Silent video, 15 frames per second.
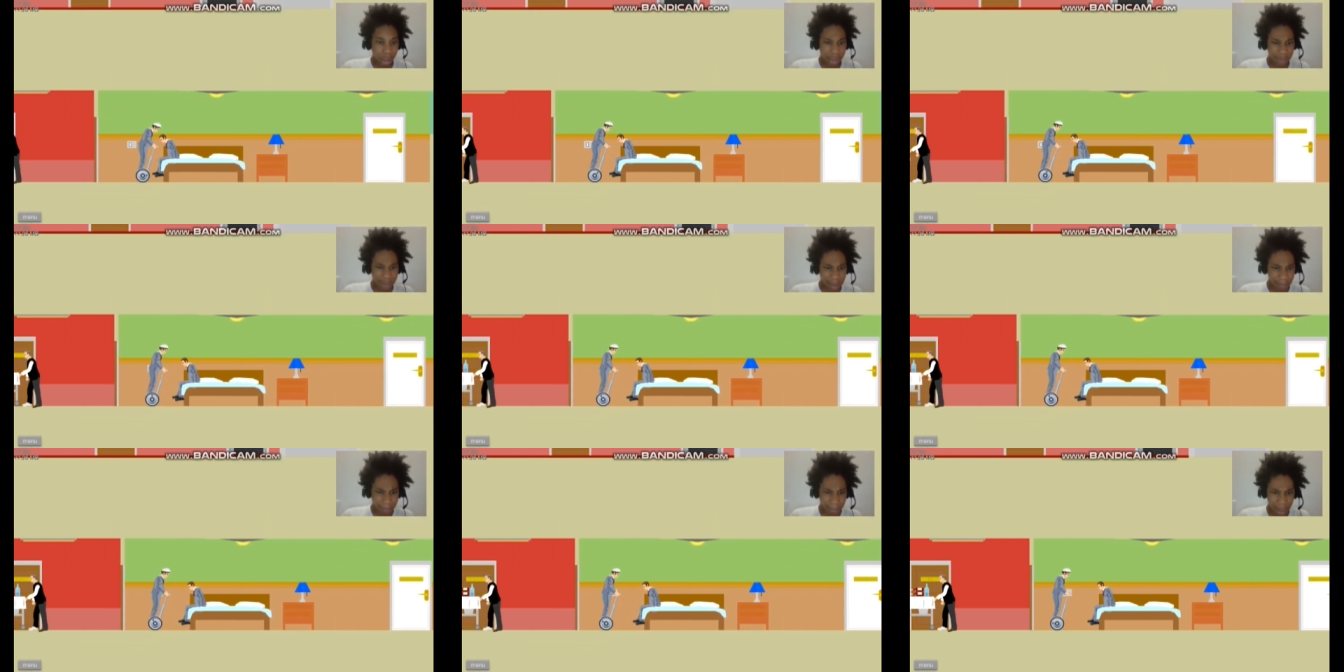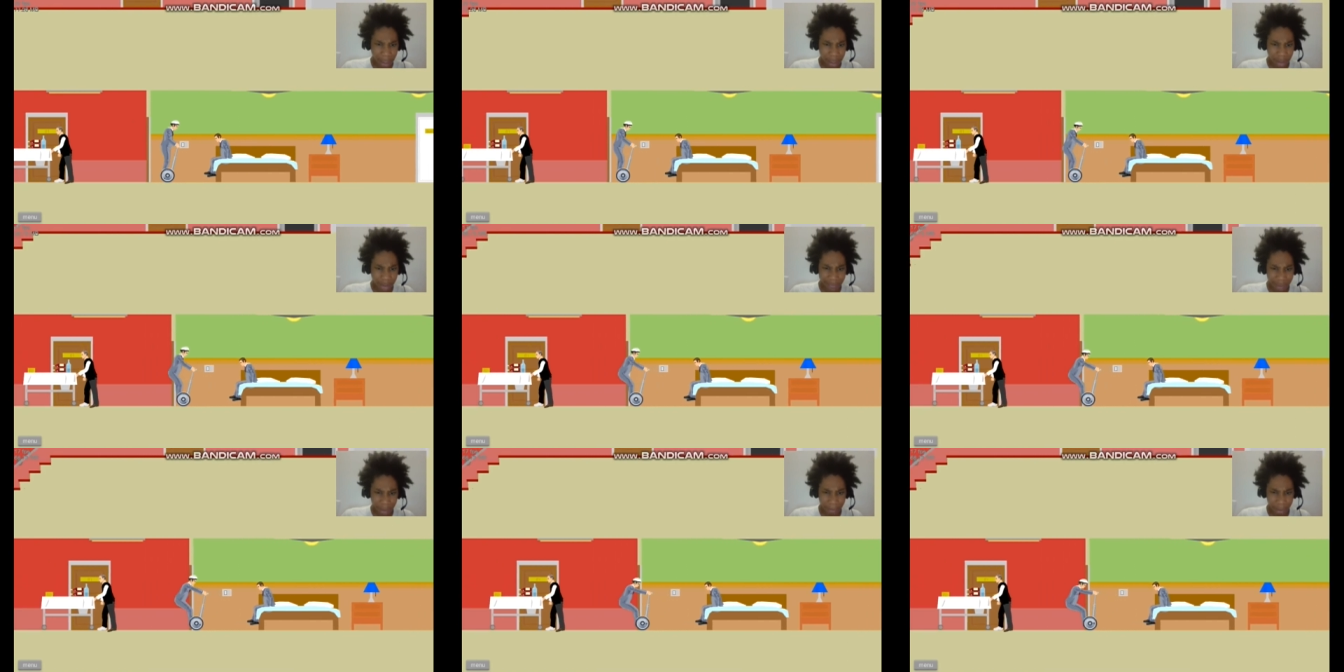Hey, is that me?
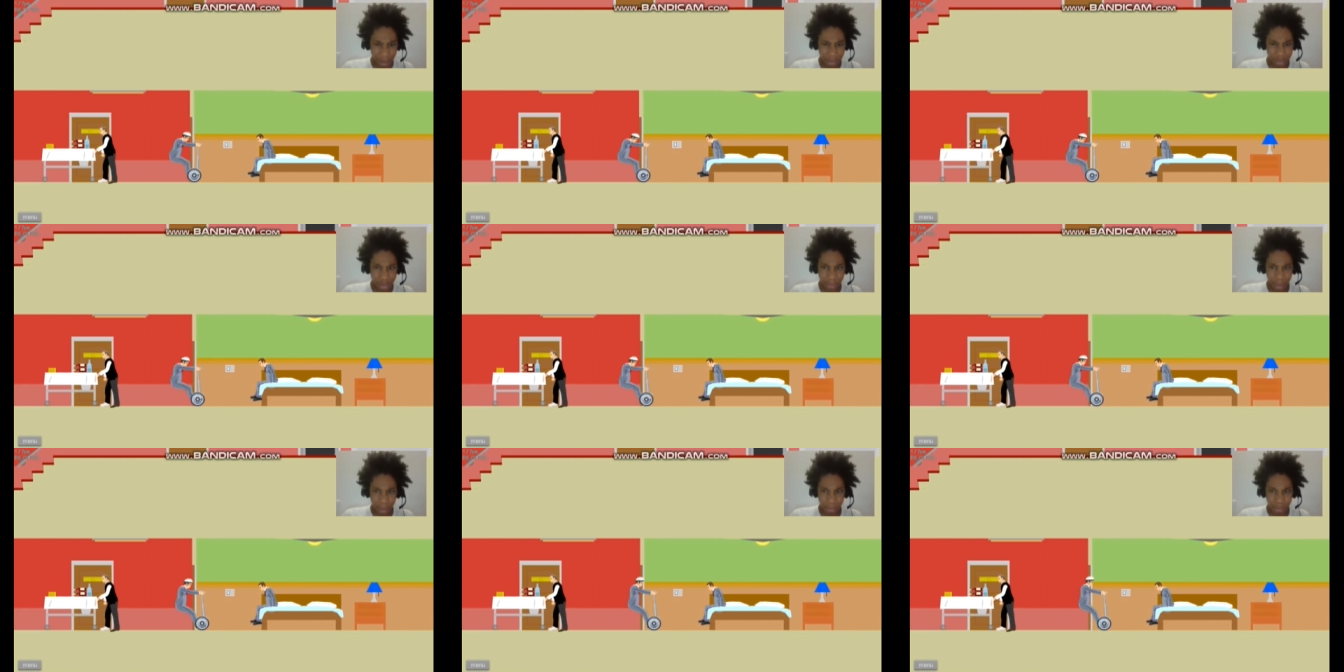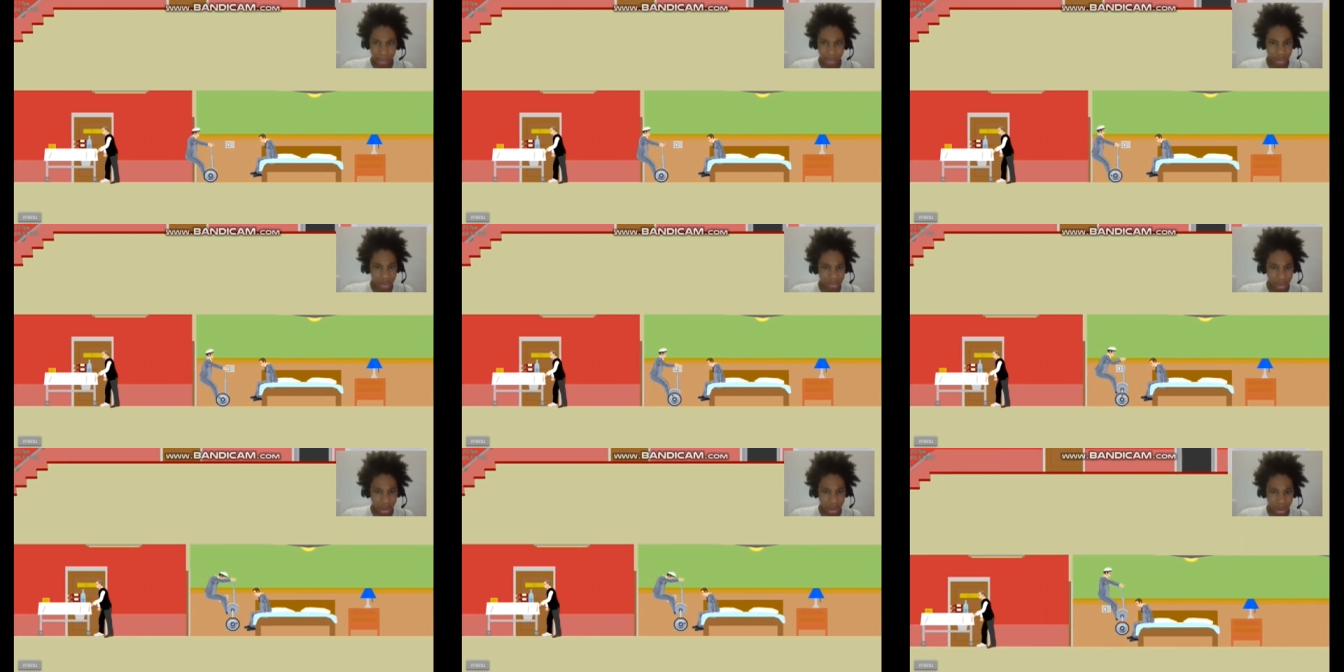Is that me? Is that, my, is
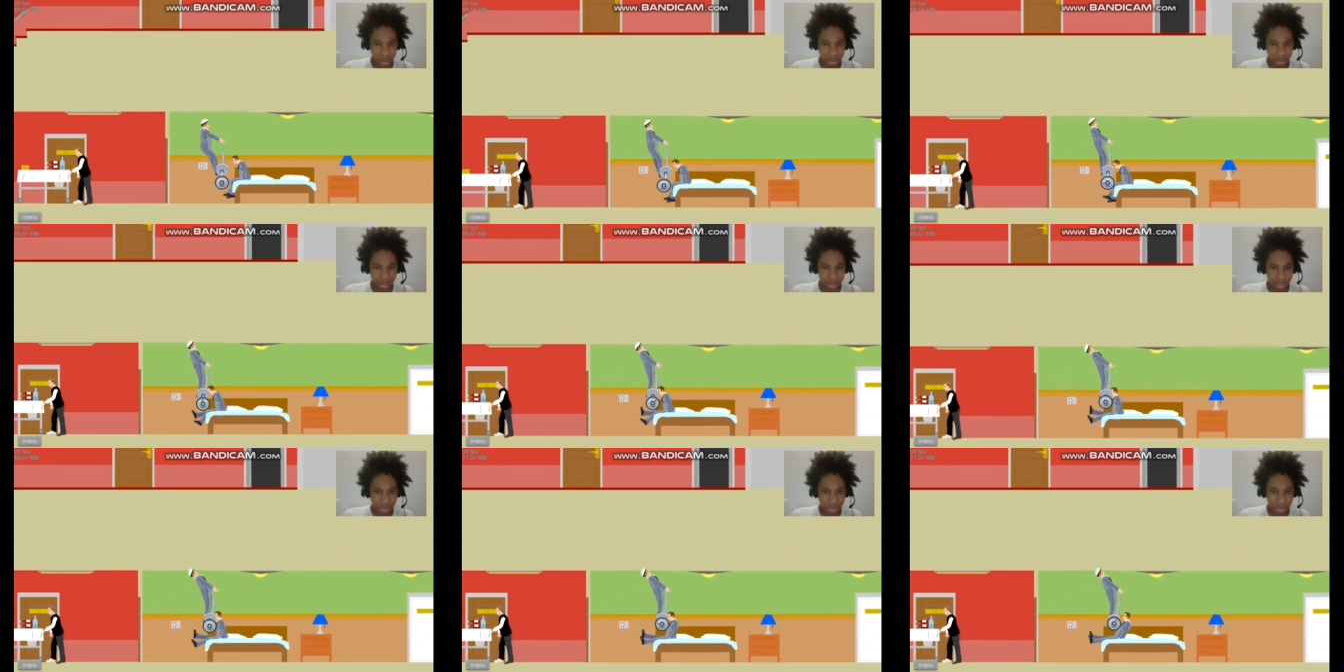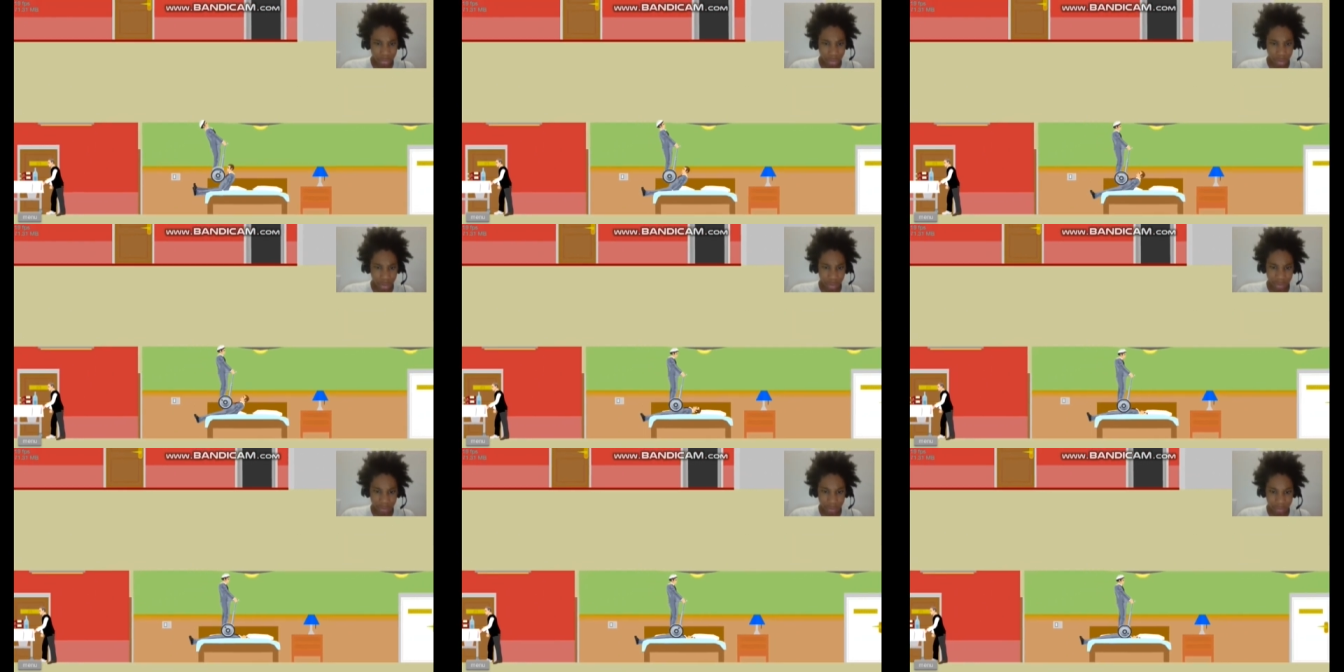that me? You know what I'm saying?
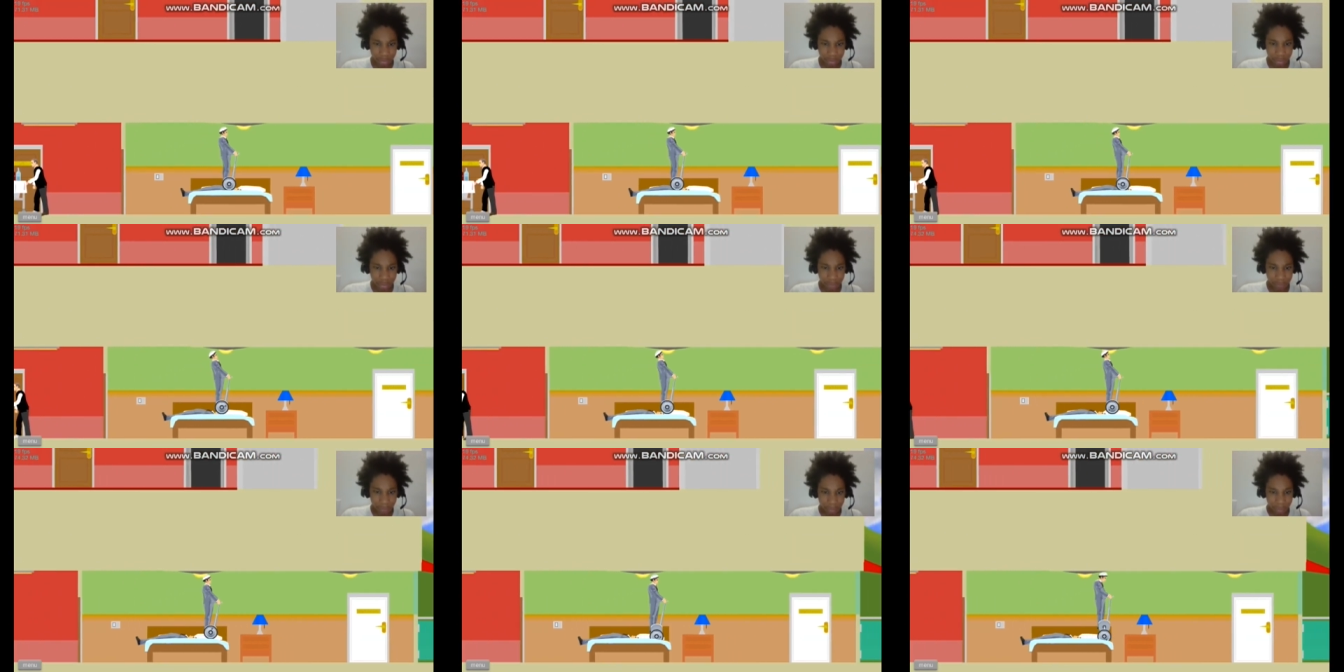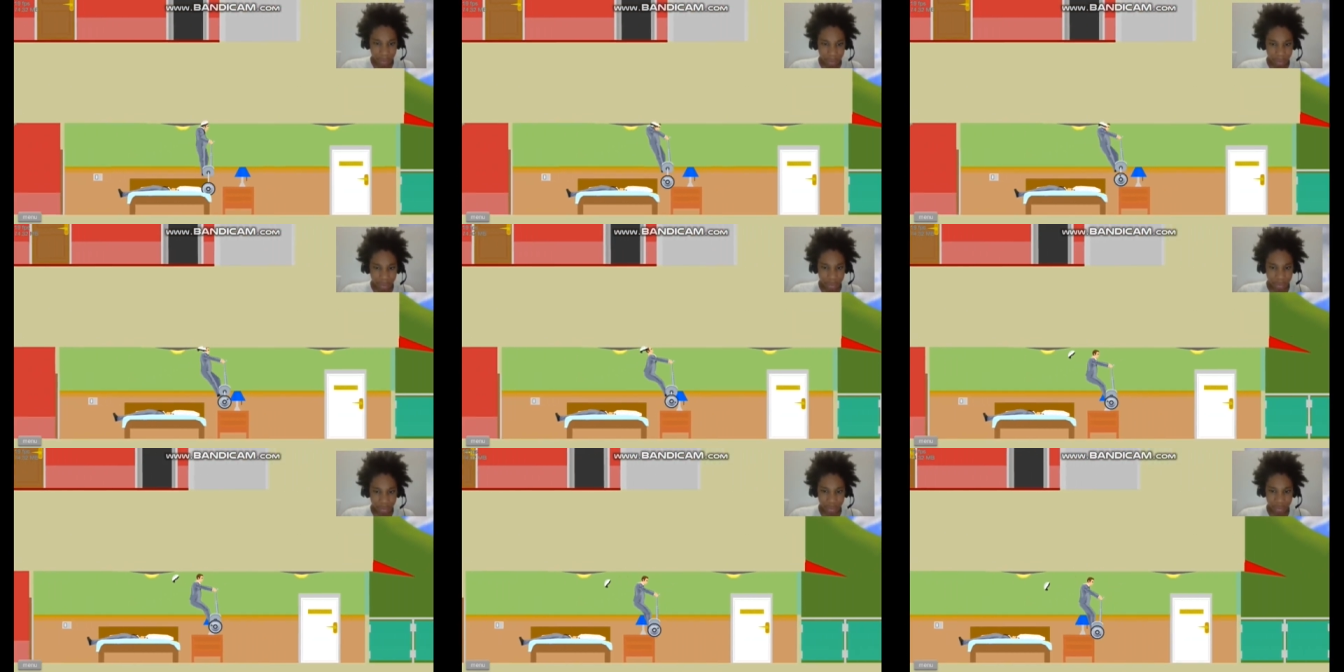Alright, this is...
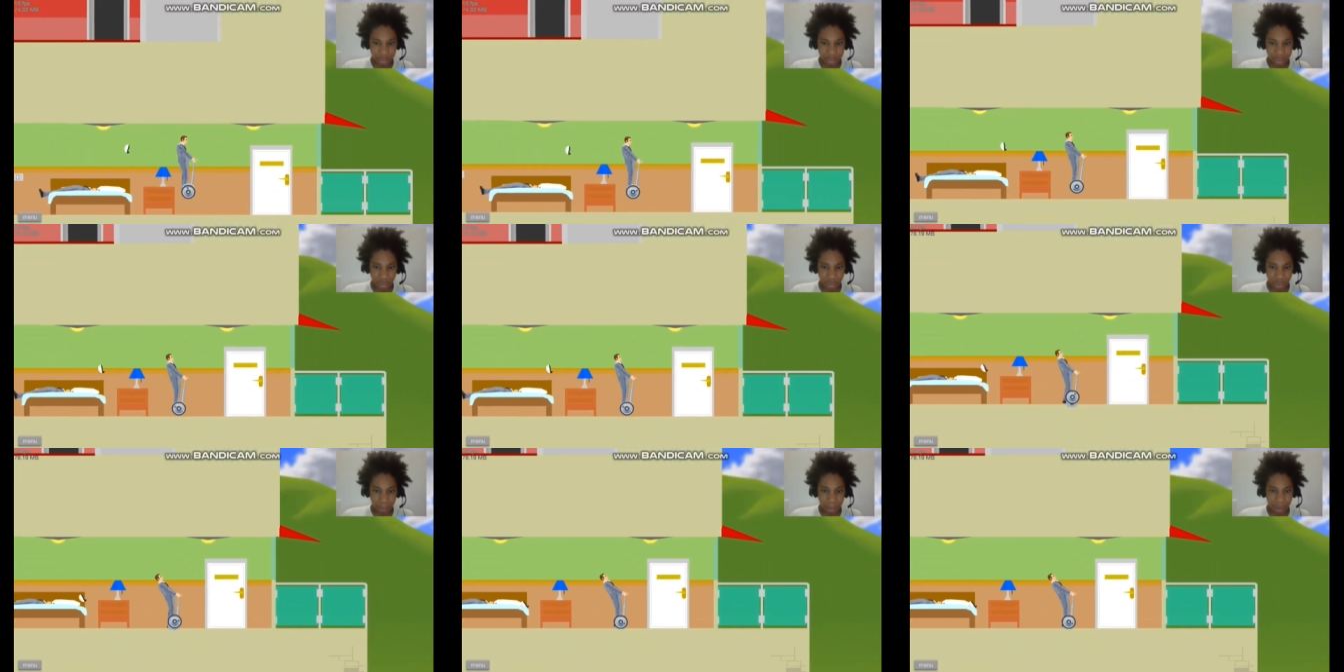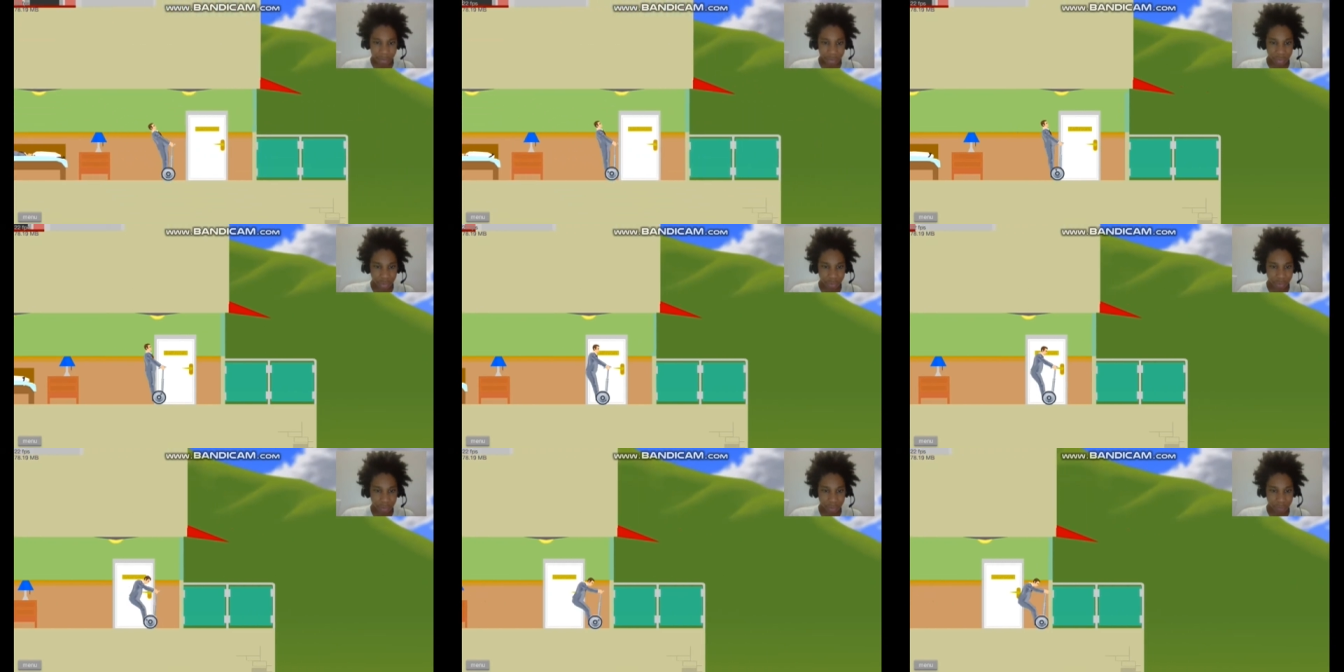This is just go past you.